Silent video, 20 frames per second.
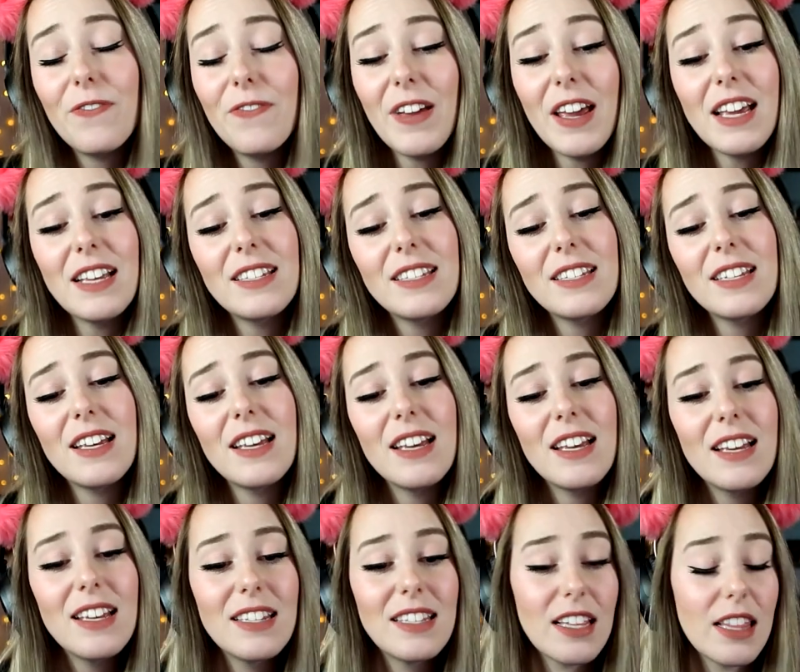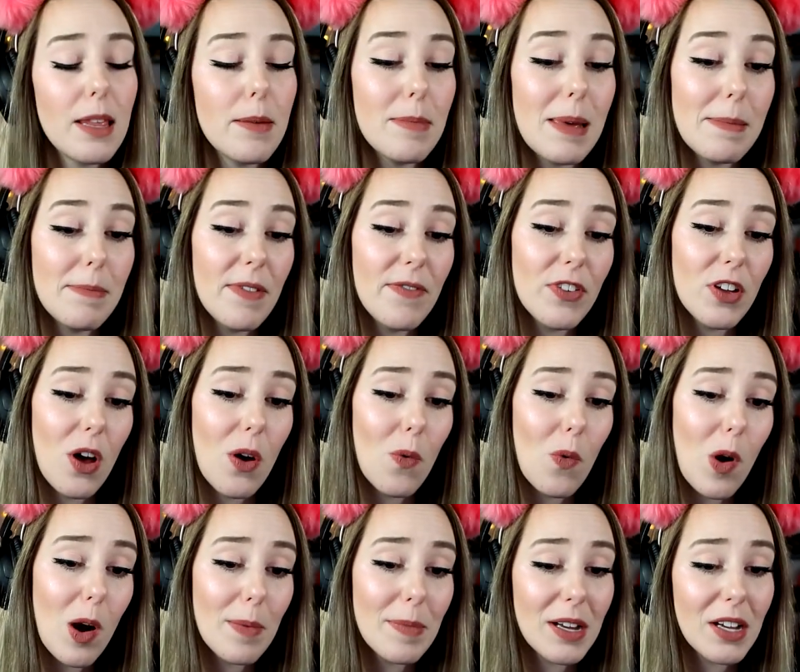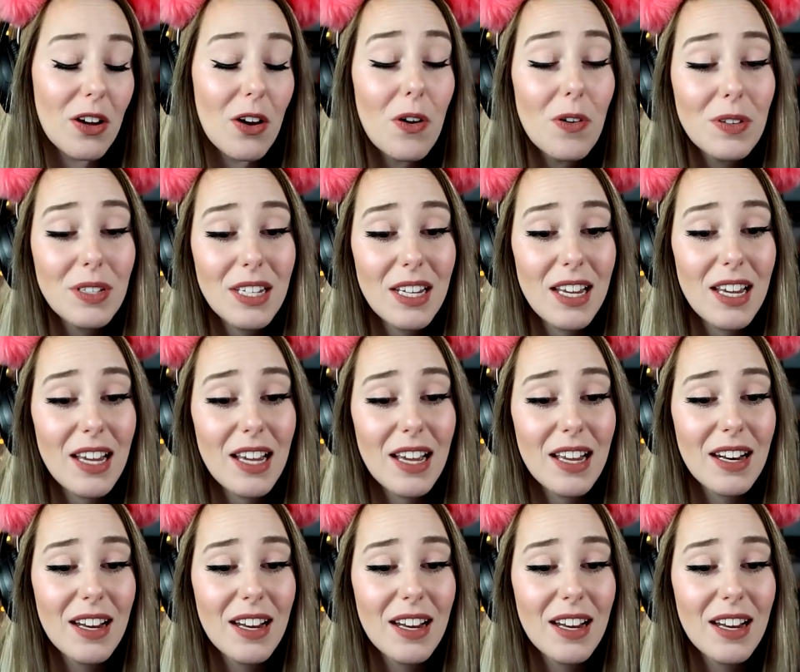faces and they made me feel all warm and cozy.